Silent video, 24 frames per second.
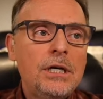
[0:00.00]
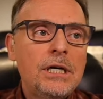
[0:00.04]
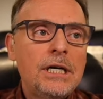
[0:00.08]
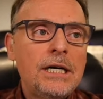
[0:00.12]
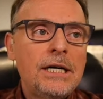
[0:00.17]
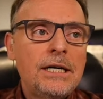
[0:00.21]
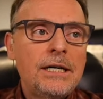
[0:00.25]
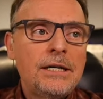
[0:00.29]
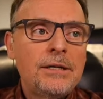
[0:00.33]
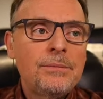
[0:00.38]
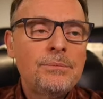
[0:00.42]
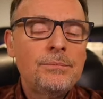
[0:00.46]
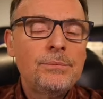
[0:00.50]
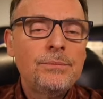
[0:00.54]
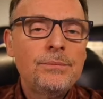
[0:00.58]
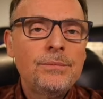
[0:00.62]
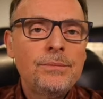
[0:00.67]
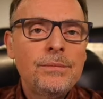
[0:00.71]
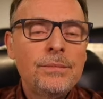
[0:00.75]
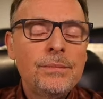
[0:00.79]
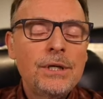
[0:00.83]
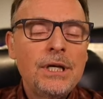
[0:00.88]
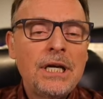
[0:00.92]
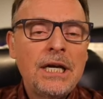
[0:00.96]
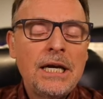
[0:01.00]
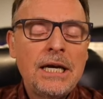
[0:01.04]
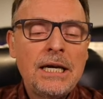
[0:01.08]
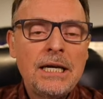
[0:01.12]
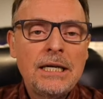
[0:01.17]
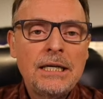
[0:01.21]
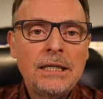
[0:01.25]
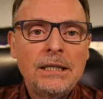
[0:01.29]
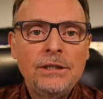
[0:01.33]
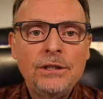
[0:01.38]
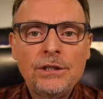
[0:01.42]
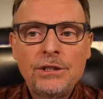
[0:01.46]

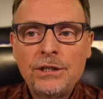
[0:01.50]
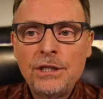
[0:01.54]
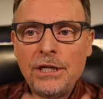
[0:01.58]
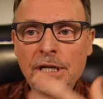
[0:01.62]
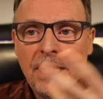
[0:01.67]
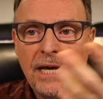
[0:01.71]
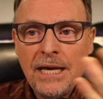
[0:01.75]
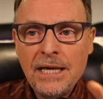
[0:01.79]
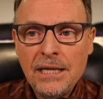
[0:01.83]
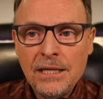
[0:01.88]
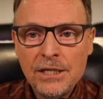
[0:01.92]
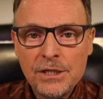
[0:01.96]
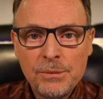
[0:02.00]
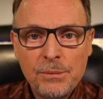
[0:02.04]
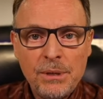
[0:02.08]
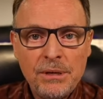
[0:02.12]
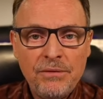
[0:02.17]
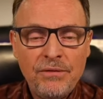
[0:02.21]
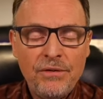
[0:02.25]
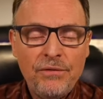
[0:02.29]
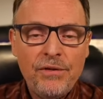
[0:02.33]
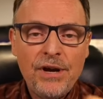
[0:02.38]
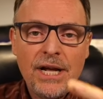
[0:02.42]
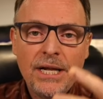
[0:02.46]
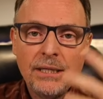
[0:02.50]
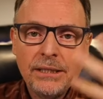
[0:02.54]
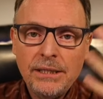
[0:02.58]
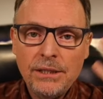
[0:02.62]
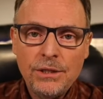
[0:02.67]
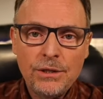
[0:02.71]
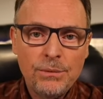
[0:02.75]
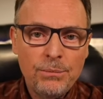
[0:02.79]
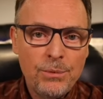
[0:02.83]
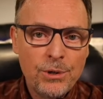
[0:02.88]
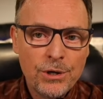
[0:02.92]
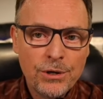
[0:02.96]
And today this may be valid,
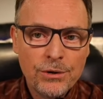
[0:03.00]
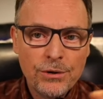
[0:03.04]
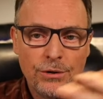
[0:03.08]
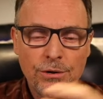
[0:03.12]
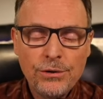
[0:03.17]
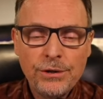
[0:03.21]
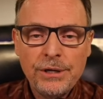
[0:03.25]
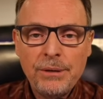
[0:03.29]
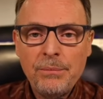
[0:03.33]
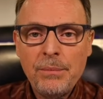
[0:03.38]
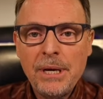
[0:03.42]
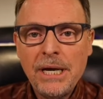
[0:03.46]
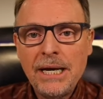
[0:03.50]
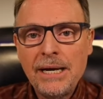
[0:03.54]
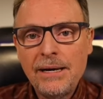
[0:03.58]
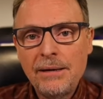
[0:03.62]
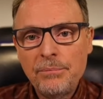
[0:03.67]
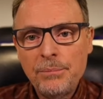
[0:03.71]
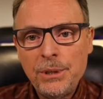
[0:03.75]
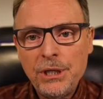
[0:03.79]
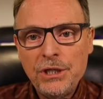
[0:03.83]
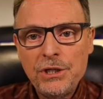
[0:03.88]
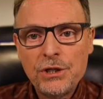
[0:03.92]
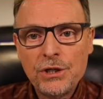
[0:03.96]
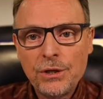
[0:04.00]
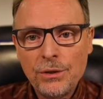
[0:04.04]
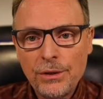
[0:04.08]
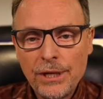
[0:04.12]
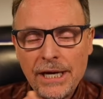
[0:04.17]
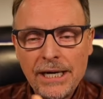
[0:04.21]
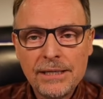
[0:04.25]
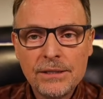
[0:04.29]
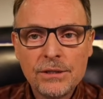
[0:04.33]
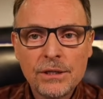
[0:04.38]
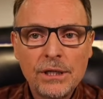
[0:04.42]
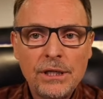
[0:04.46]
tomorrow it may not be. So
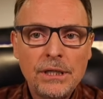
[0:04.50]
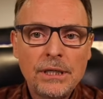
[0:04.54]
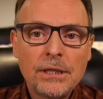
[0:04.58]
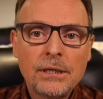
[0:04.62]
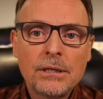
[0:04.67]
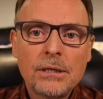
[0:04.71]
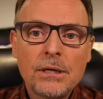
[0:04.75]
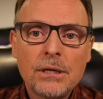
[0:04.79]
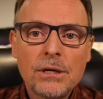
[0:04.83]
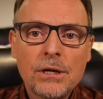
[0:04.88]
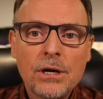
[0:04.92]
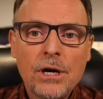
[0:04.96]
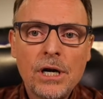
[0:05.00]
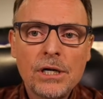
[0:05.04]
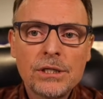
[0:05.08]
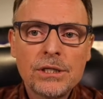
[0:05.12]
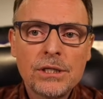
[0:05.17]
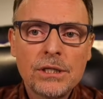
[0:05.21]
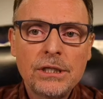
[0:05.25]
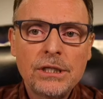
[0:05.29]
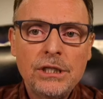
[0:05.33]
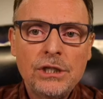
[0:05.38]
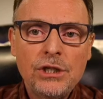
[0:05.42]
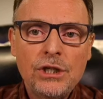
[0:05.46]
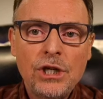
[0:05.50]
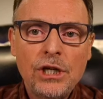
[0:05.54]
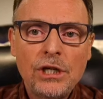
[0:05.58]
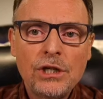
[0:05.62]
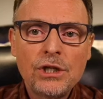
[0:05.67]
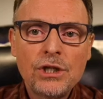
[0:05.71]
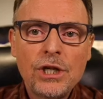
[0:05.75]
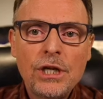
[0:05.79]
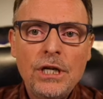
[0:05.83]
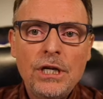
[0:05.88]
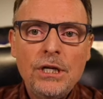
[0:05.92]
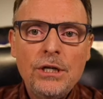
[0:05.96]
that's going to constantly
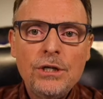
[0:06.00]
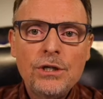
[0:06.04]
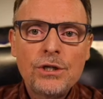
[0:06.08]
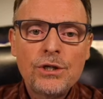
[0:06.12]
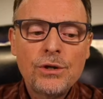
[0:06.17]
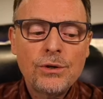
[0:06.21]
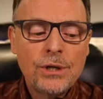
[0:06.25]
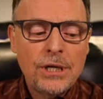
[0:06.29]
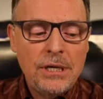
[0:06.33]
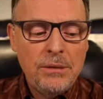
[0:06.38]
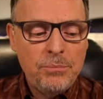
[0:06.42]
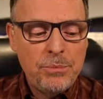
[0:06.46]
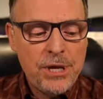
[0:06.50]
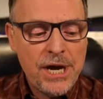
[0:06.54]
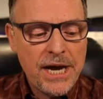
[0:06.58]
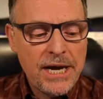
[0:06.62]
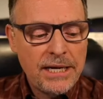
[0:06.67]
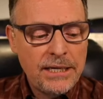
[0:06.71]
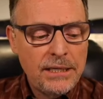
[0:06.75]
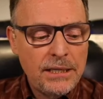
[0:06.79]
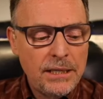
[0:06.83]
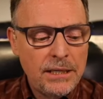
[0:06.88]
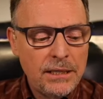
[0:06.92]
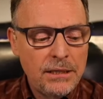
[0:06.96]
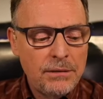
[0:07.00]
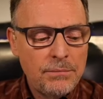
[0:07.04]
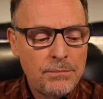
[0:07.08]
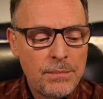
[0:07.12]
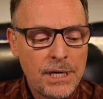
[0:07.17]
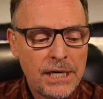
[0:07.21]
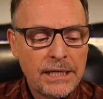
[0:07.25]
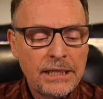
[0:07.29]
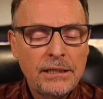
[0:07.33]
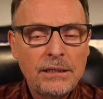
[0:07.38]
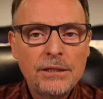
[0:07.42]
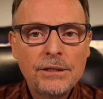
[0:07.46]
change. So keep that in
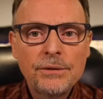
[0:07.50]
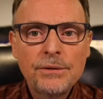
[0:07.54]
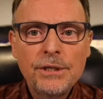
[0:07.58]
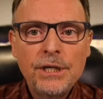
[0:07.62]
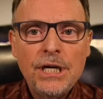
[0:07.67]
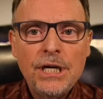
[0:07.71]
mind.